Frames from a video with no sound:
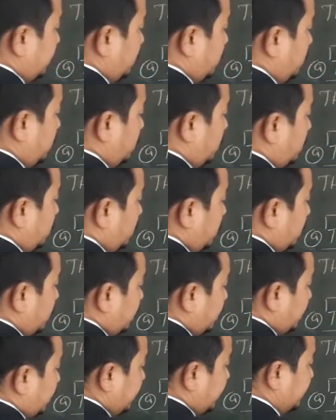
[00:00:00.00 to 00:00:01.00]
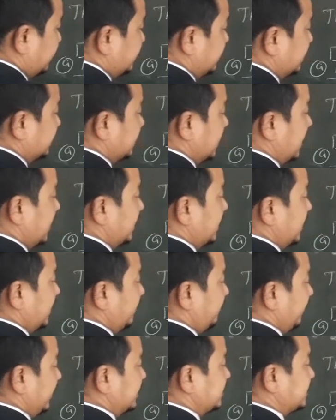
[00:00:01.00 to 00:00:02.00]

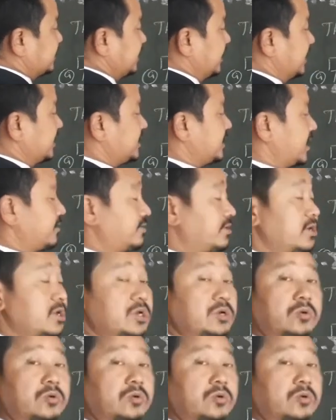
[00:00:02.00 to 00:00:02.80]
O-S-S-I-F-I-C-A-T-I-O.